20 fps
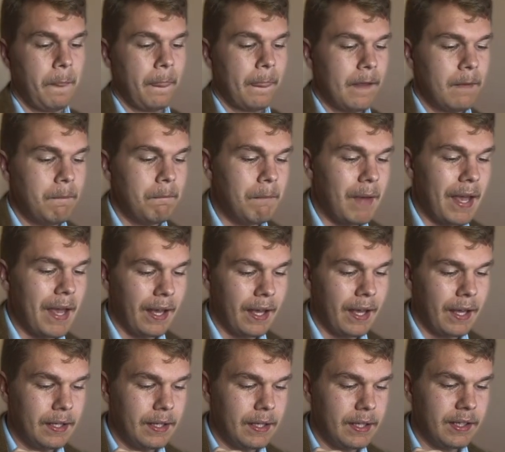
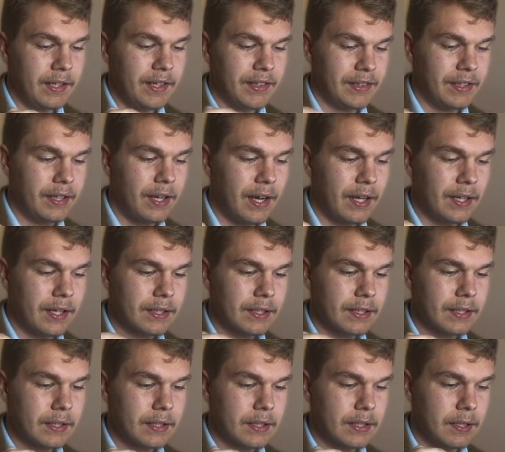man is not
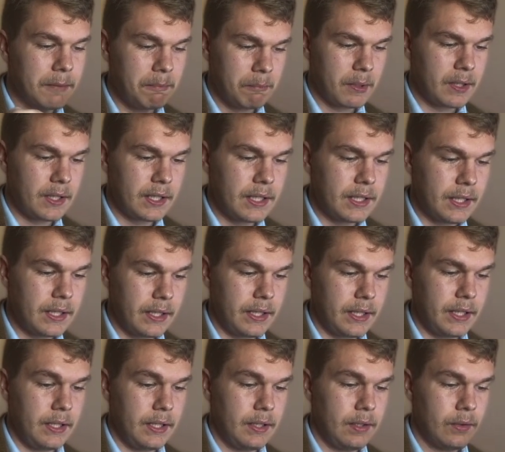
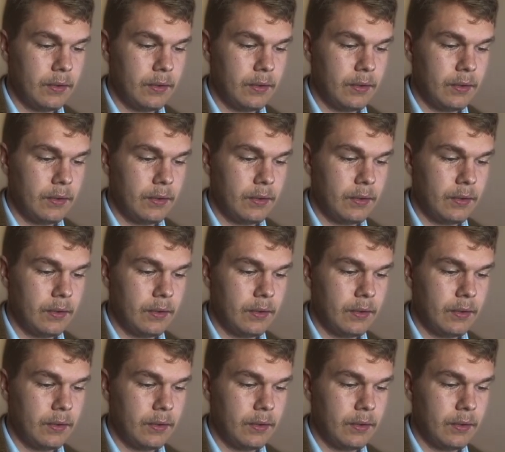completely